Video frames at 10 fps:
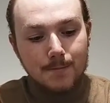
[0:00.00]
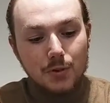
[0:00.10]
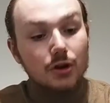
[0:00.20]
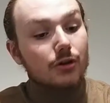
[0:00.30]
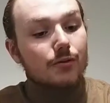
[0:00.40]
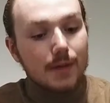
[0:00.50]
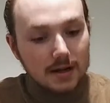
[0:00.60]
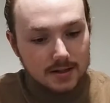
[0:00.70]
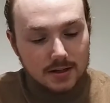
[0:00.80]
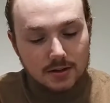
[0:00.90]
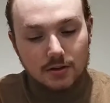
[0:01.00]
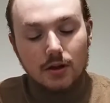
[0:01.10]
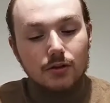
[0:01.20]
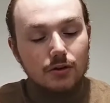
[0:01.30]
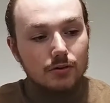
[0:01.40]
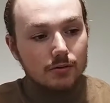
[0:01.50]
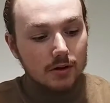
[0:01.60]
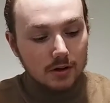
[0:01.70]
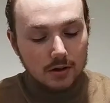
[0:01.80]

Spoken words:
You meditate and you